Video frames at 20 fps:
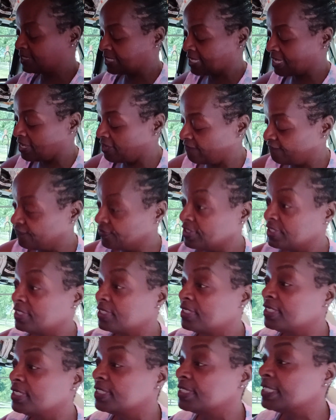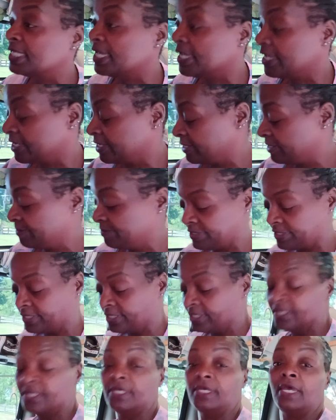time for the good times.
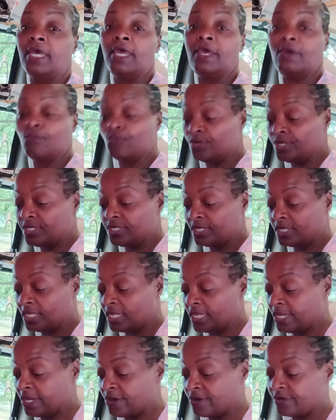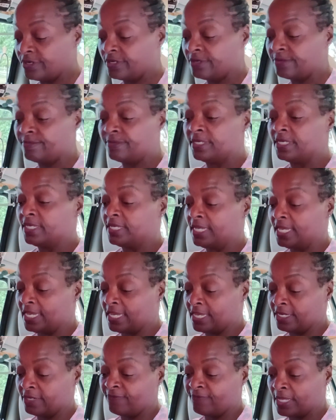And we declaring them.
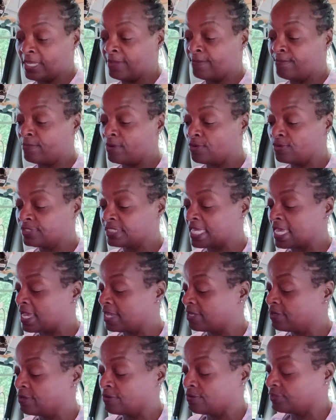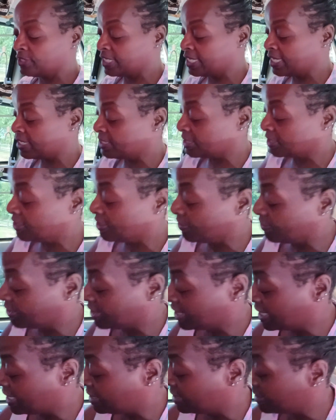And Most High gonna
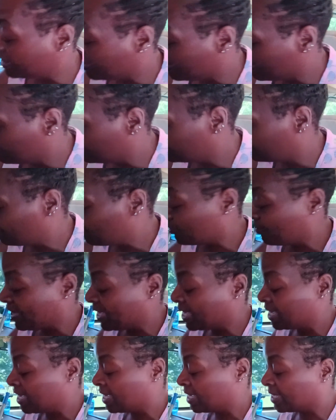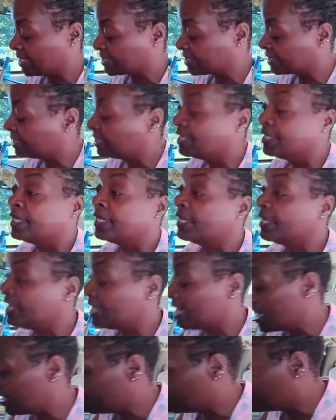let it come to pass. And
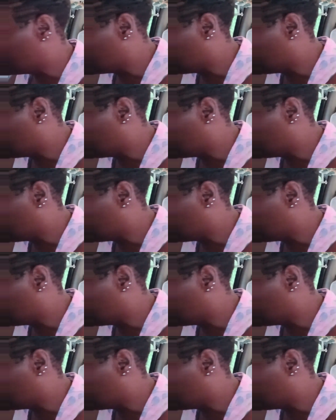I know